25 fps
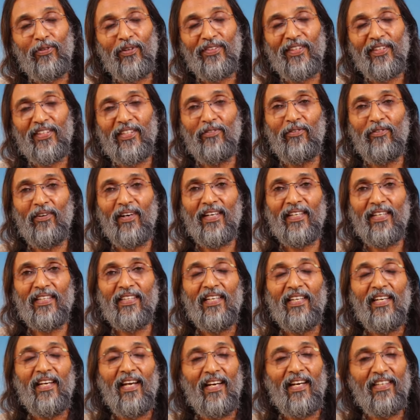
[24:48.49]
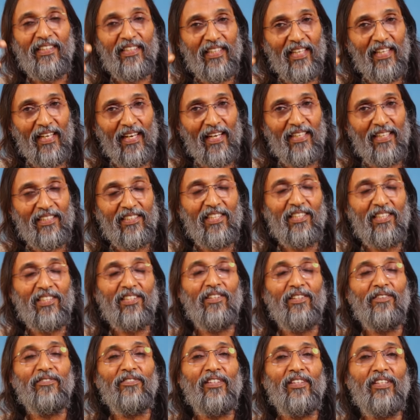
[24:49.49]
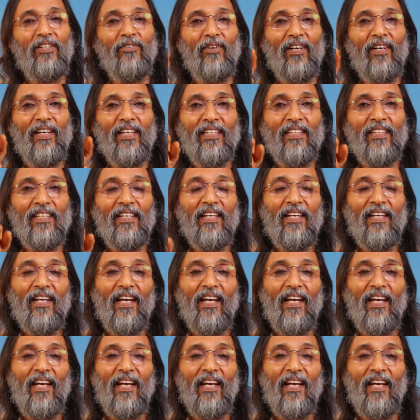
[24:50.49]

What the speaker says: for the divine and realization of the divine.